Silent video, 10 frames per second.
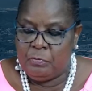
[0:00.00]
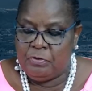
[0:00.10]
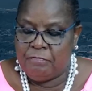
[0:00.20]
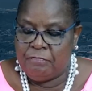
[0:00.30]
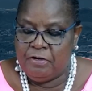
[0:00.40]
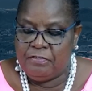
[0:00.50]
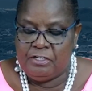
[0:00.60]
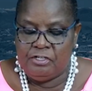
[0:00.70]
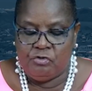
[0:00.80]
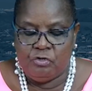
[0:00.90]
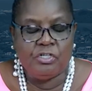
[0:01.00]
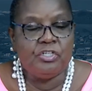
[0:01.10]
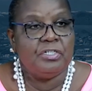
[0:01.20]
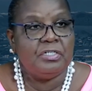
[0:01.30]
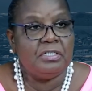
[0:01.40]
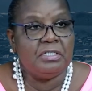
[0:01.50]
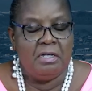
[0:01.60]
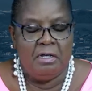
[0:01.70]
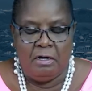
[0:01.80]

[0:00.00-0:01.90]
with further instructions